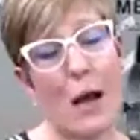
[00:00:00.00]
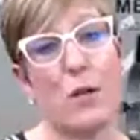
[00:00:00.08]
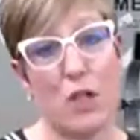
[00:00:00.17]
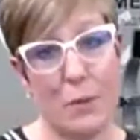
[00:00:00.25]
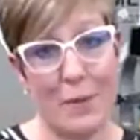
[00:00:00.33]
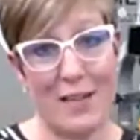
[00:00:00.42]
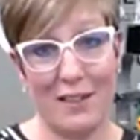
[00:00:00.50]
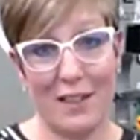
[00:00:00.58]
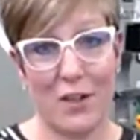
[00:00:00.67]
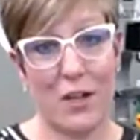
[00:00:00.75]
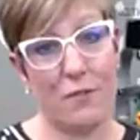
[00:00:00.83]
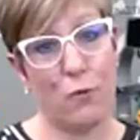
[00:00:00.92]
how it should be
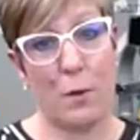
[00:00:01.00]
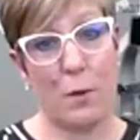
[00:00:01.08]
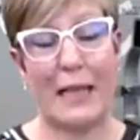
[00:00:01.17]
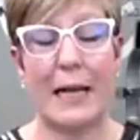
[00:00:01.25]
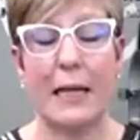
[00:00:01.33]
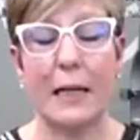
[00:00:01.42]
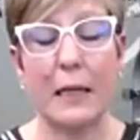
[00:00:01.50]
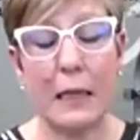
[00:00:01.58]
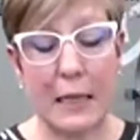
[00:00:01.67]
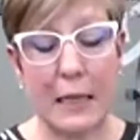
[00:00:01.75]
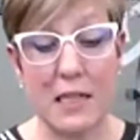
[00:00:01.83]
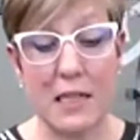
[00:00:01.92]
delivered and formulated,
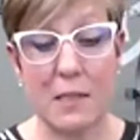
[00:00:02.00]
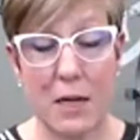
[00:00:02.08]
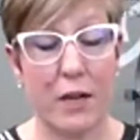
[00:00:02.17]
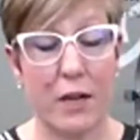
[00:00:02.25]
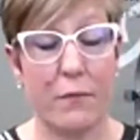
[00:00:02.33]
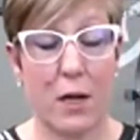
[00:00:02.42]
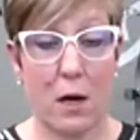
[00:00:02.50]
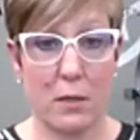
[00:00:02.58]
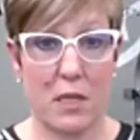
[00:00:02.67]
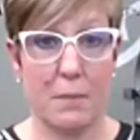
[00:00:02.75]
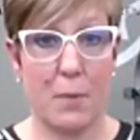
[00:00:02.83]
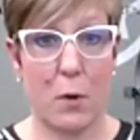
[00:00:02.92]
especially in
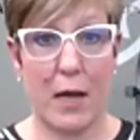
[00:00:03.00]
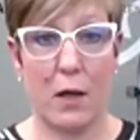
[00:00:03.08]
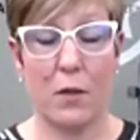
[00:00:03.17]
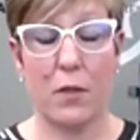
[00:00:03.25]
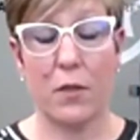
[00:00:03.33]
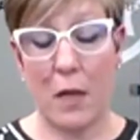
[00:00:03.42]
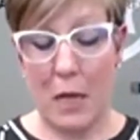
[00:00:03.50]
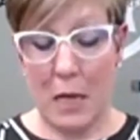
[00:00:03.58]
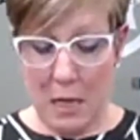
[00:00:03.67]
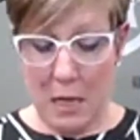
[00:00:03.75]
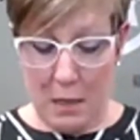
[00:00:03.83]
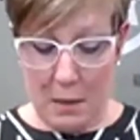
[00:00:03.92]
regards to bone health.
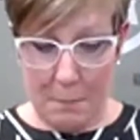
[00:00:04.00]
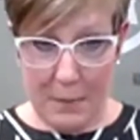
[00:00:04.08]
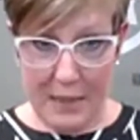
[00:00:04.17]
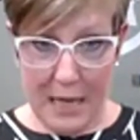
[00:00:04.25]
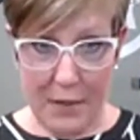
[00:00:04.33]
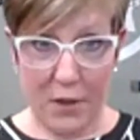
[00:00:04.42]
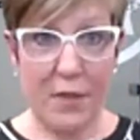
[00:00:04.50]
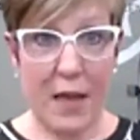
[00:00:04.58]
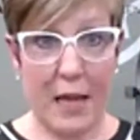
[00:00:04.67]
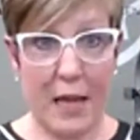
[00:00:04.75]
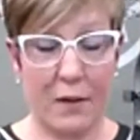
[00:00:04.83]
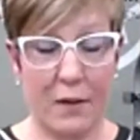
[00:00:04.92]
But the other
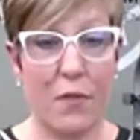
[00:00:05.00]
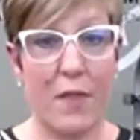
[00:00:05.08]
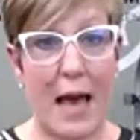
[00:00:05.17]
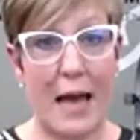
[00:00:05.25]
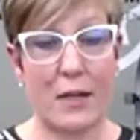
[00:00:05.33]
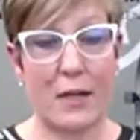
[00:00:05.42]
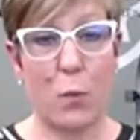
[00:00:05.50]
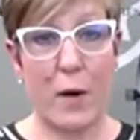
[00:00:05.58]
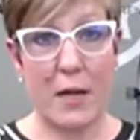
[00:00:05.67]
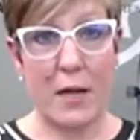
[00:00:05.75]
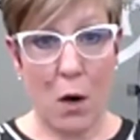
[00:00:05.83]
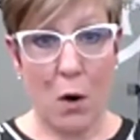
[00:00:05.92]
thing that
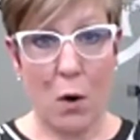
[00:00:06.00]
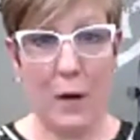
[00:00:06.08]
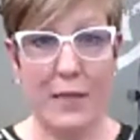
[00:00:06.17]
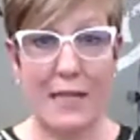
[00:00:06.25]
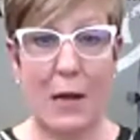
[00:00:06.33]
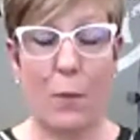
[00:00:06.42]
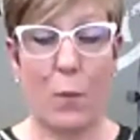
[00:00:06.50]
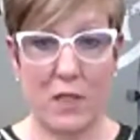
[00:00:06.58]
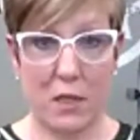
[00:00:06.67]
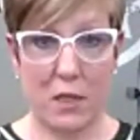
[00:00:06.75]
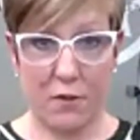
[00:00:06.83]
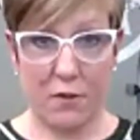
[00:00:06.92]
we know is that
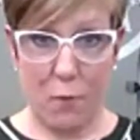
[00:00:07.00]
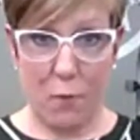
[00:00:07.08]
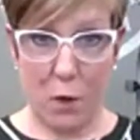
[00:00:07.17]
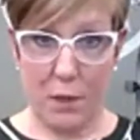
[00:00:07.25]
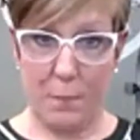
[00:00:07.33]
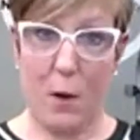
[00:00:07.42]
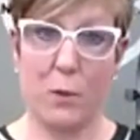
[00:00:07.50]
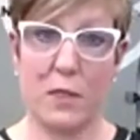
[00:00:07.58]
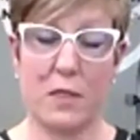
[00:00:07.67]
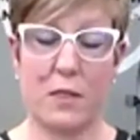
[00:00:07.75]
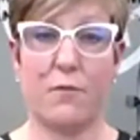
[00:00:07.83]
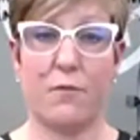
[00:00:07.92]
what's good for the
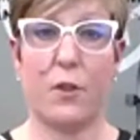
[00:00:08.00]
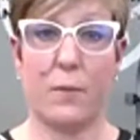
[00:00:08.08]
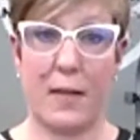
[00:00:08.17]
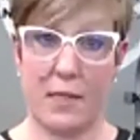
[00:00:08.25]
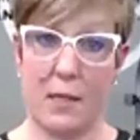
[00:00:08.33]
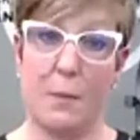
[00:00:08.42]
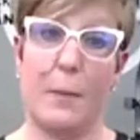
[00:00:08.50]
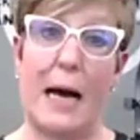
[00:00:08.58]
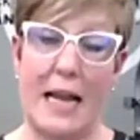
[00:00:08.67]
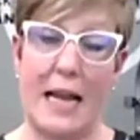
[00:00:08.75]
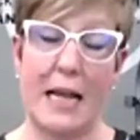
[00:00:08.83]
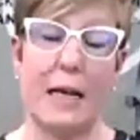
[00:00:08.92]
bones is good for the rest of the
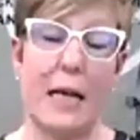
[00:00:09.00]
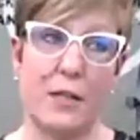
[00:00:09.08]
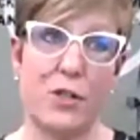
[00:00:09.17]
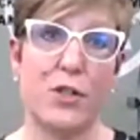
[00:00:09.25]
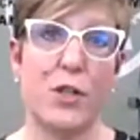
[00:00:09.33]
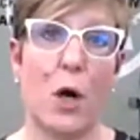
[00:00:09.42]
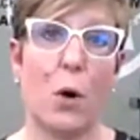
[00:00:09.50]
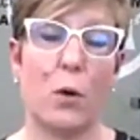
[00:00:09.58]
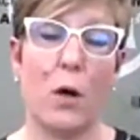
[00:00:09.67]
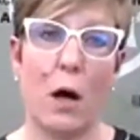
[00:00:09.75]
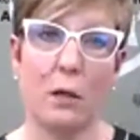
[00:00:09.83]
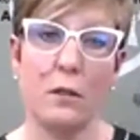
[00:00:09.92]
body. And so
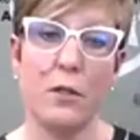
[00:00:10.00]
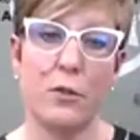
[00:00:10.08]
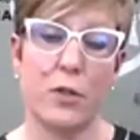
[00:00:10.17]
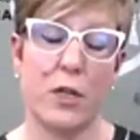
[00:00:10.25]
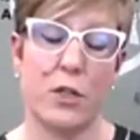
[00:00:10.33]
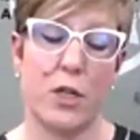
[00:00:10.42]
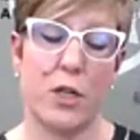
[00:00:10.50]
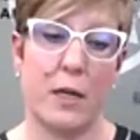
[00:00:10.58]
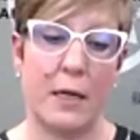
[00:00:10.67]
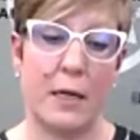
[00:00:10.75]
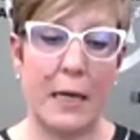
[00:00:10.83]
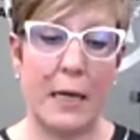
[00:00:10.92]
Calton
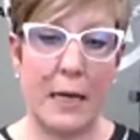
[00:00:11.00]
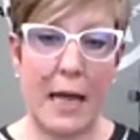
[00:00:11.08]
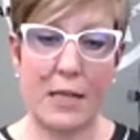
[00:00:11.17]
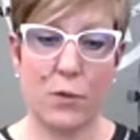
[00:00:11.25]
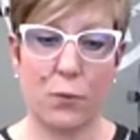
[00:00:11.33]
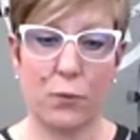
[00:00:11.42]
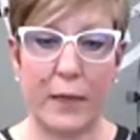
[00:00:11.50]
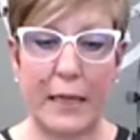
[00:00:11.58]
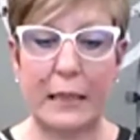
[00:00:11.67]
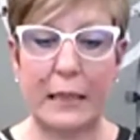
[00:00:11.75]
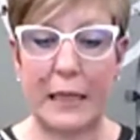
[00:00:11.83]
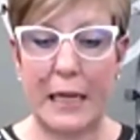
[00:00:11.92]
Nutrition has
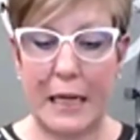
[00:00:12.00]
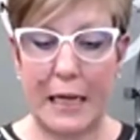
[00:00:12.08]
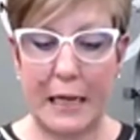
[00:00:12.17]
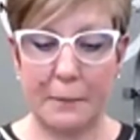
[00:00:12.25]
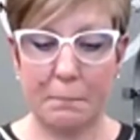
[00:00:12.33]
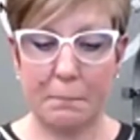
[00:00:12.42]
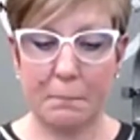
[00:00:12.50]
really